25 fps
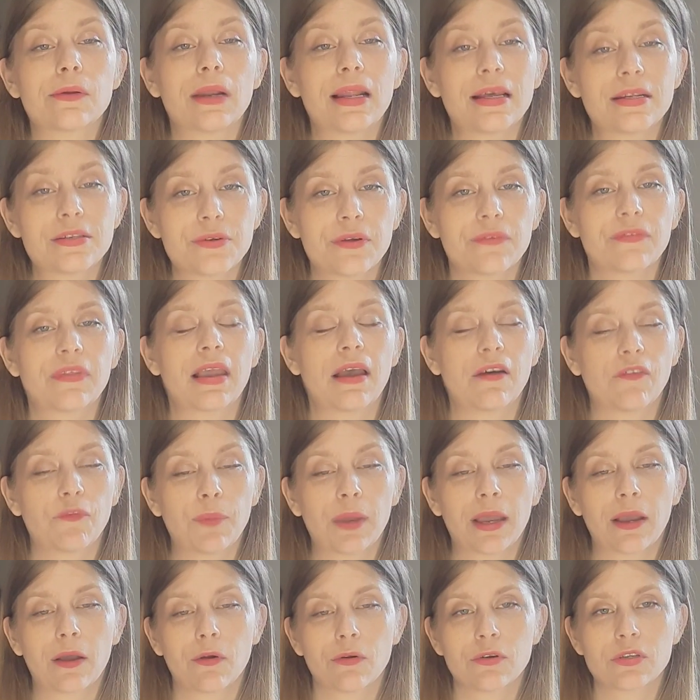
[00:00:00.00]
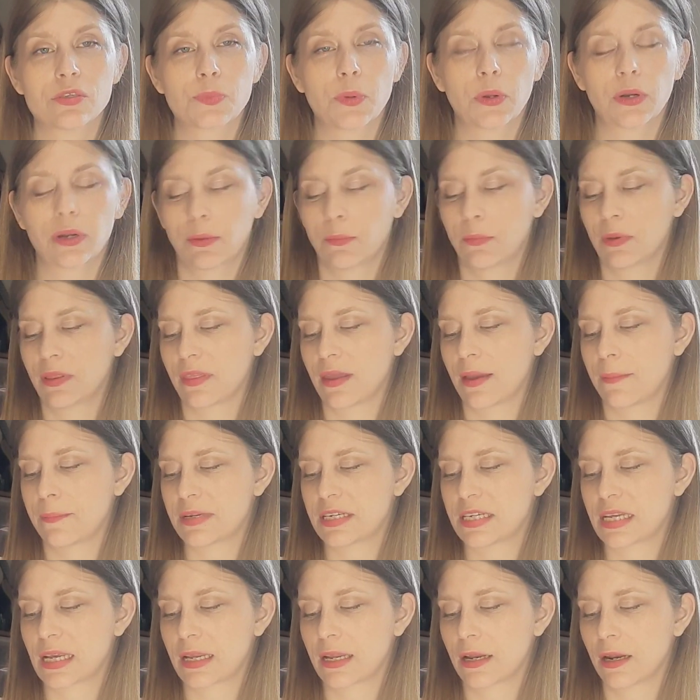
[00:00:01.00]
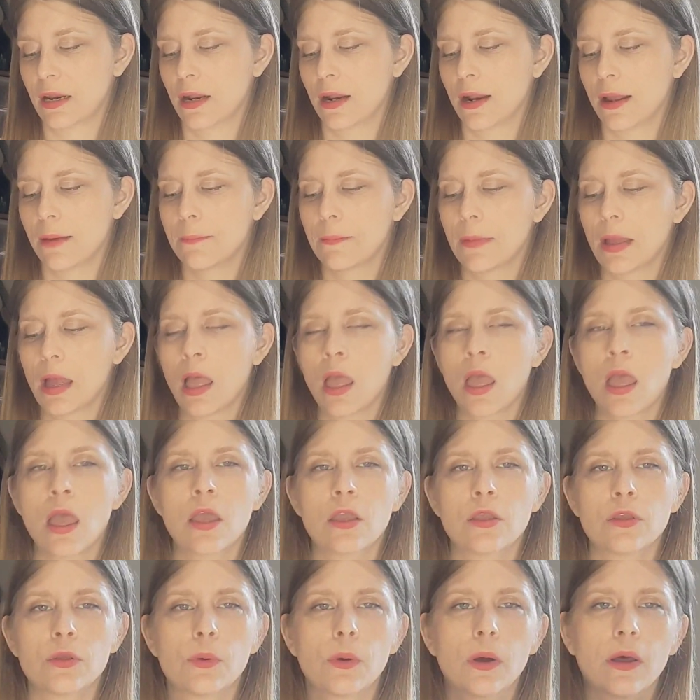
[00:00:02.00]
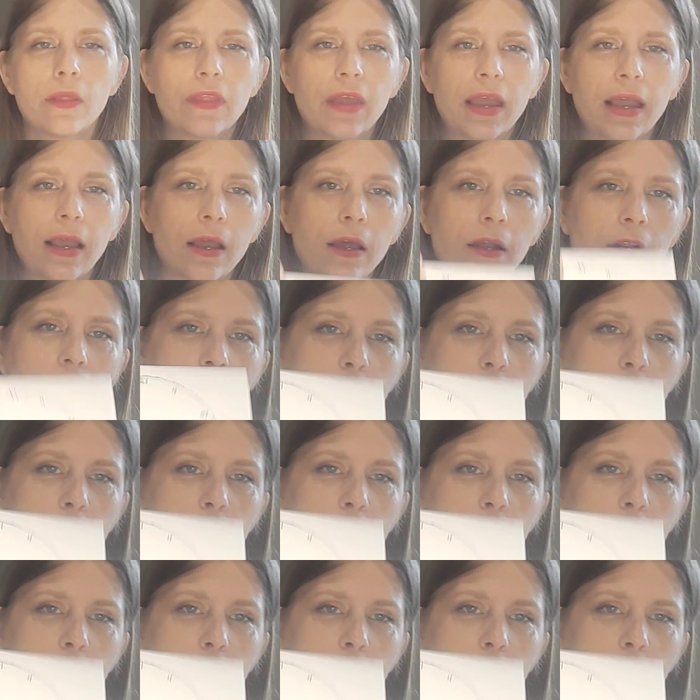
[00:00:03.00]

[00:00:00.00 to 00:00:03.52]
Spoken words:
letter of the alphabet corresponding with a particular number, you are then going to